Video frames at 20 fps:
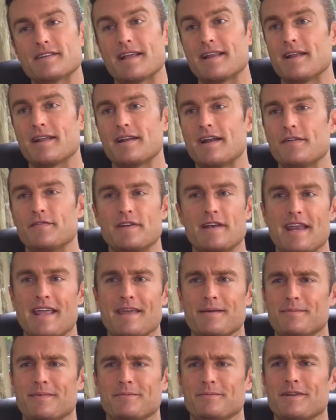I, I didn't have a
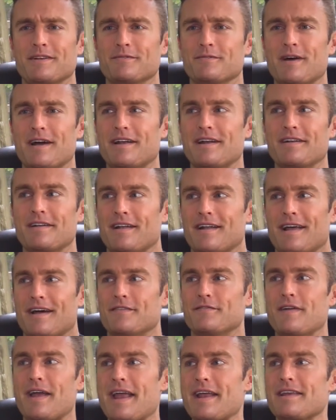name. I mean, I didn't
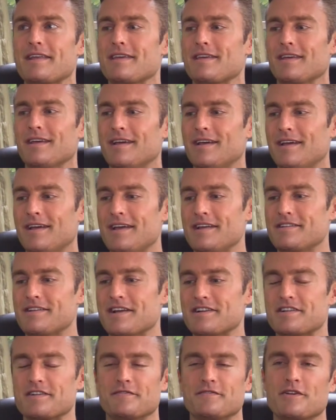have any
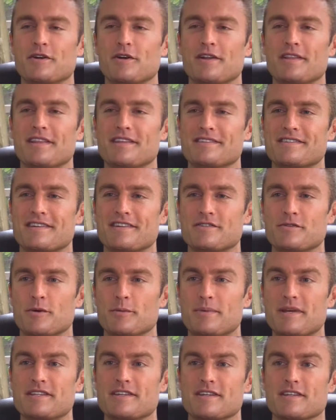intention of turning this into a
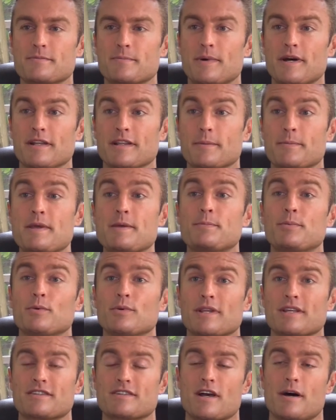business. But the
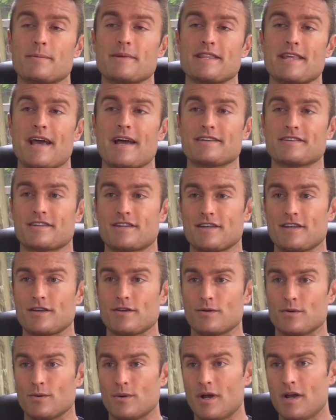people that saw me in the
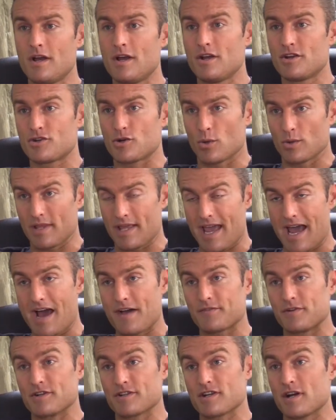ICU shortly
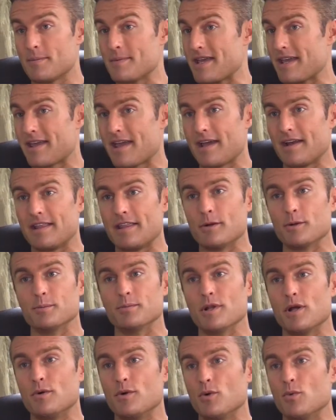after saw me again and they were
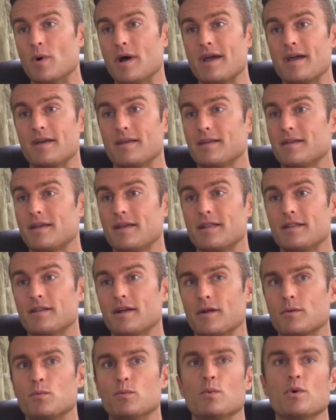blown away and
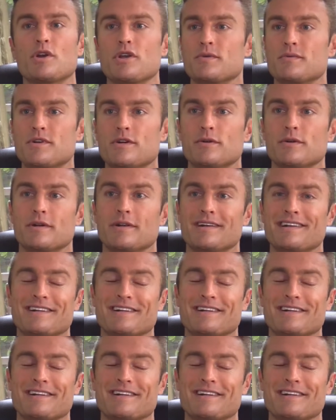like, what are you doing?